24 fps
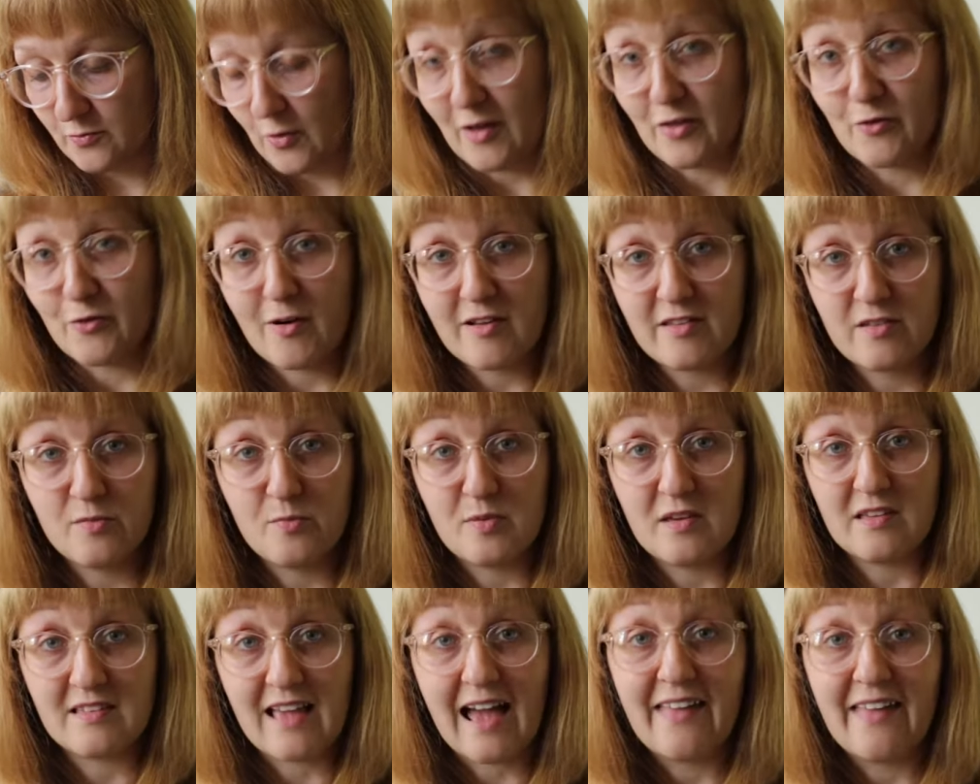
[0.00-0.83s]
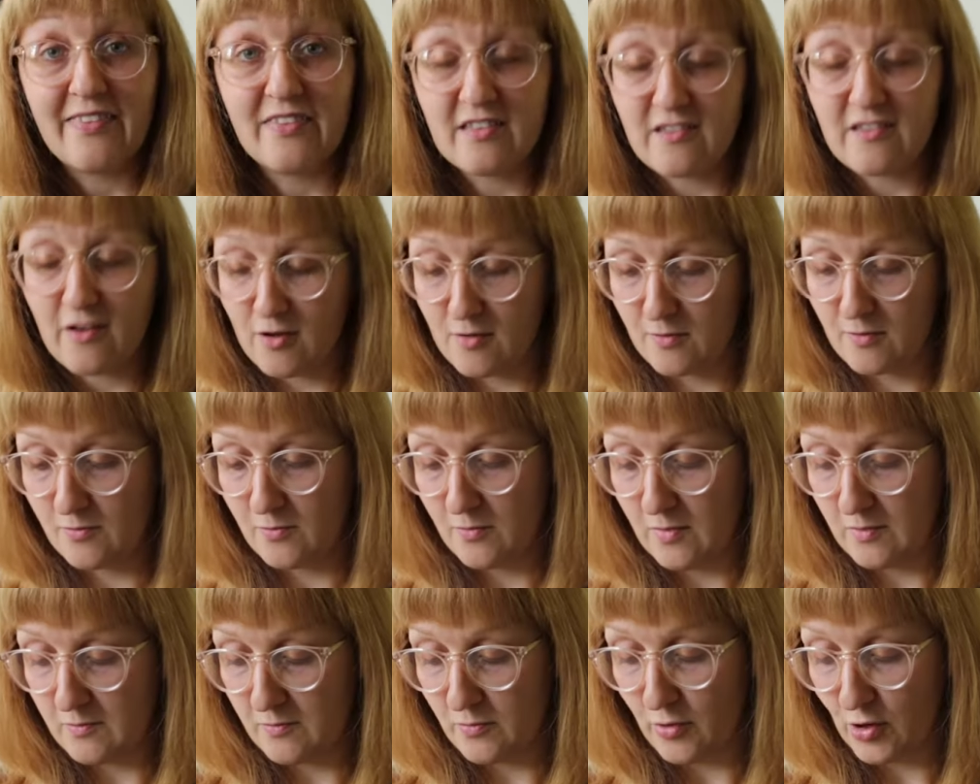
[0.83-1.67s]
the recipes and the dye
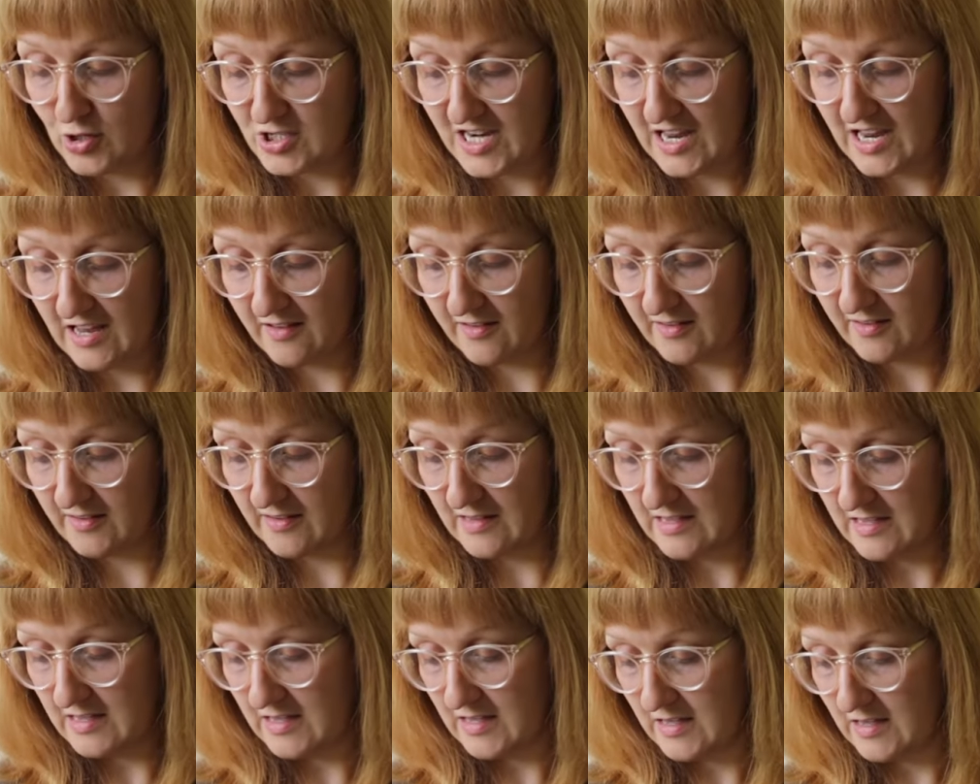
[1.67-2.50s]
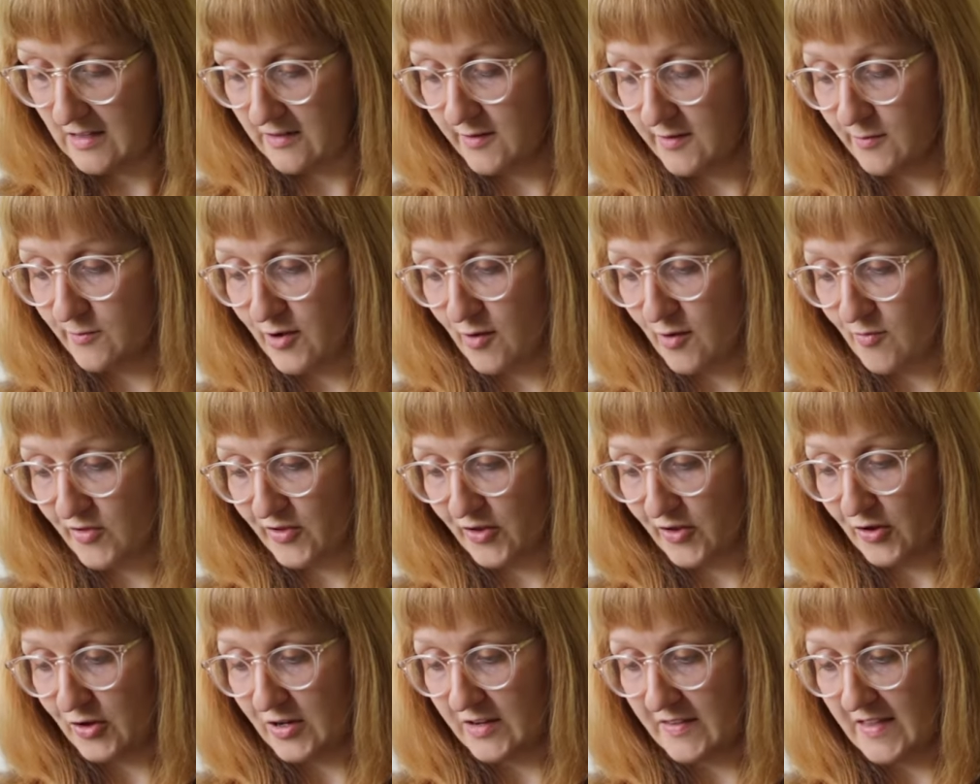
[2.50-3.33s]
projects sometime
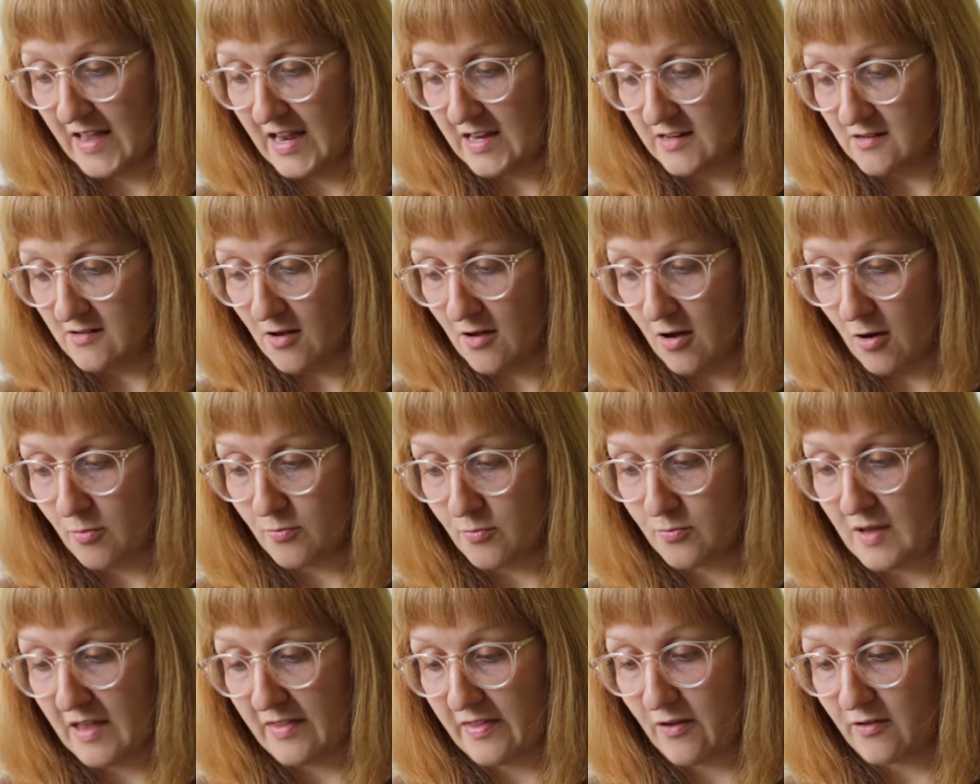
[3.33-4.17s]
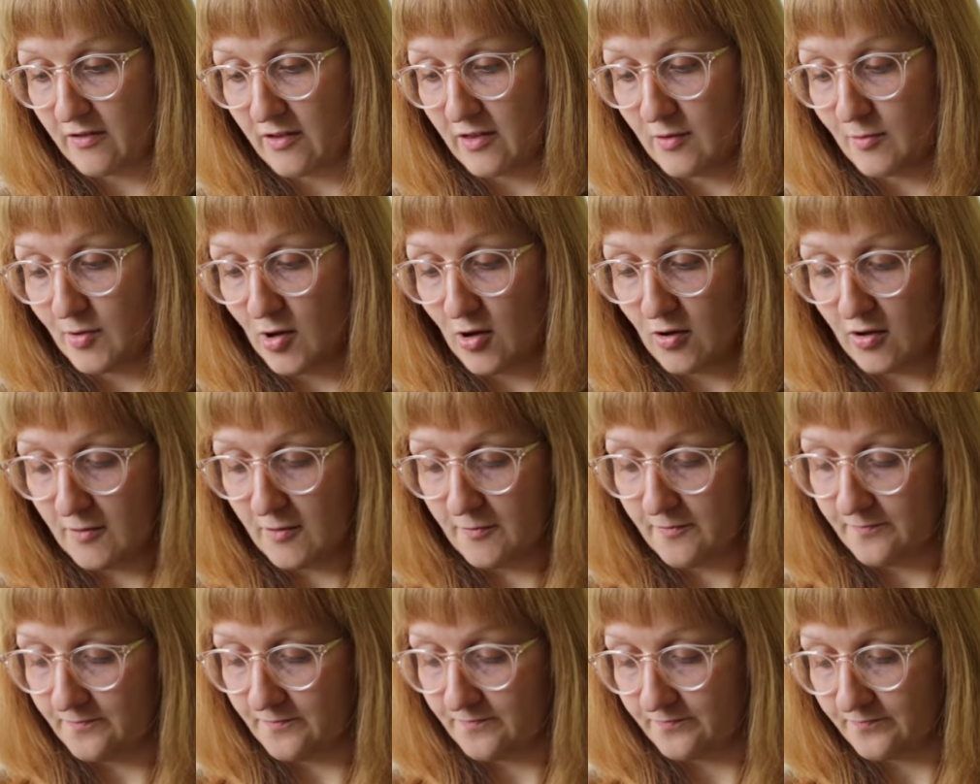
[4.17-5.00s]
soon, and then I'll get those on the blog.
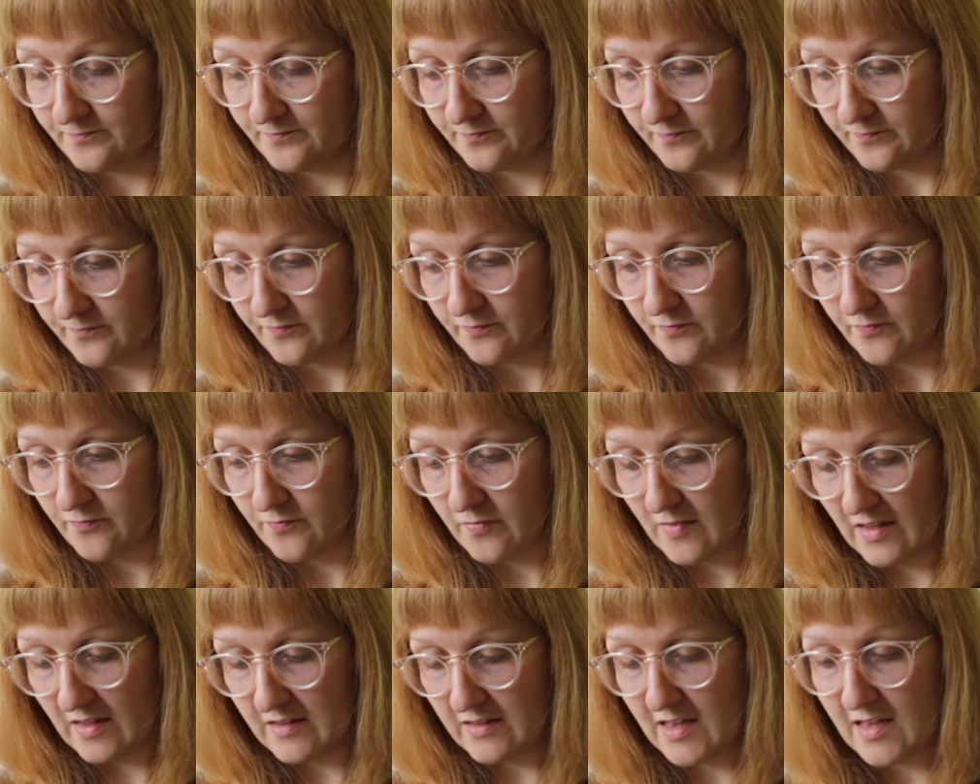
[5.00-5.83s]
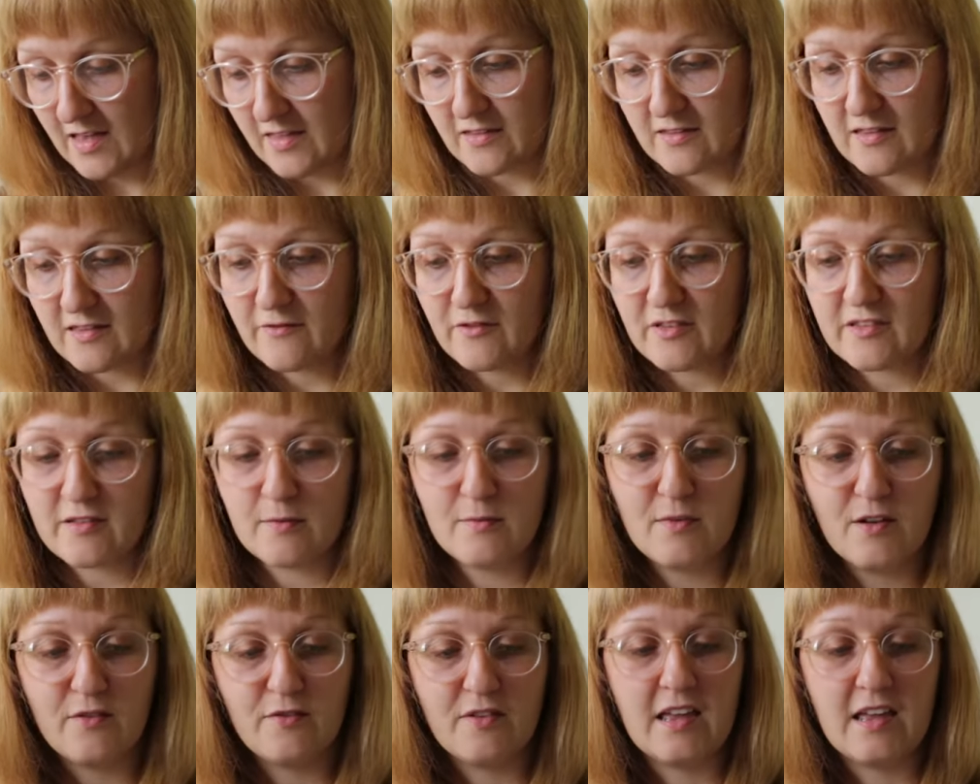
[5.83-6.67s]
Yeah, there's even
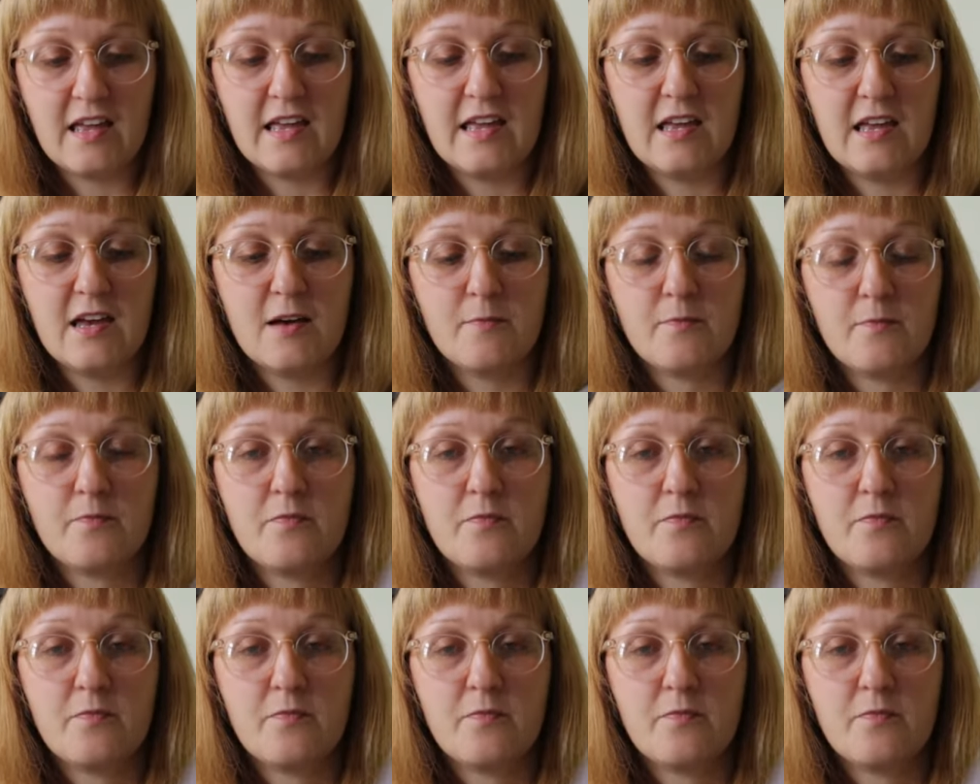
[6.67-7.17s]
some lovely